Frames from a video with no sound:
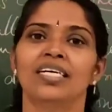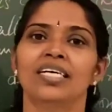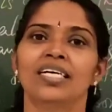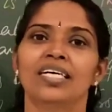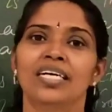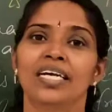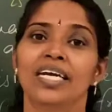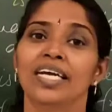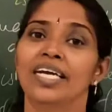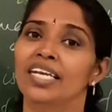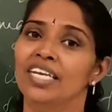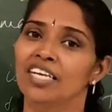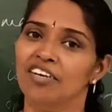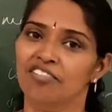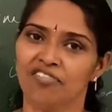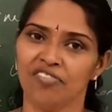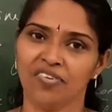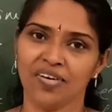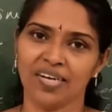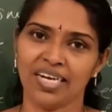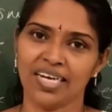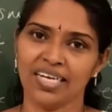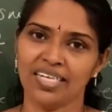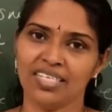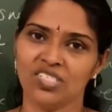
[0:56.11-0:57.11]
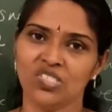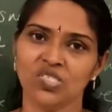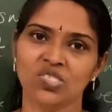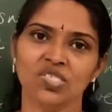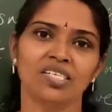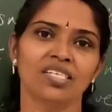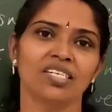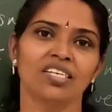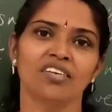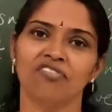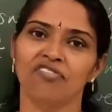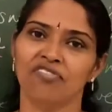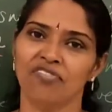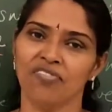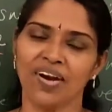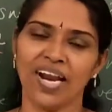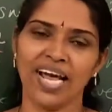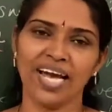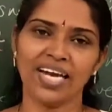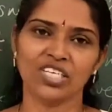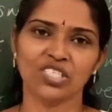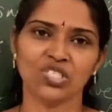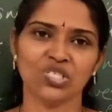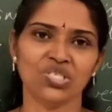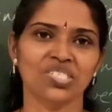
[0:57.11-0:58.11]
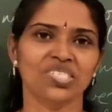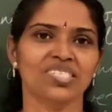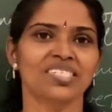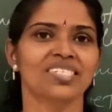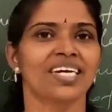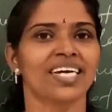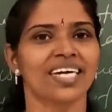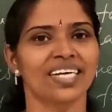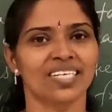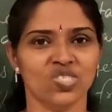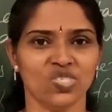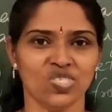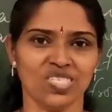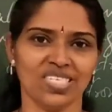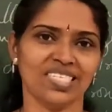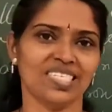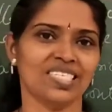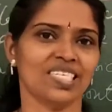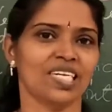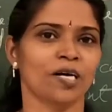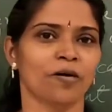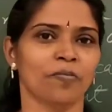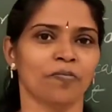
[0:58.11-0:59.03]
interference, diffraction, etc.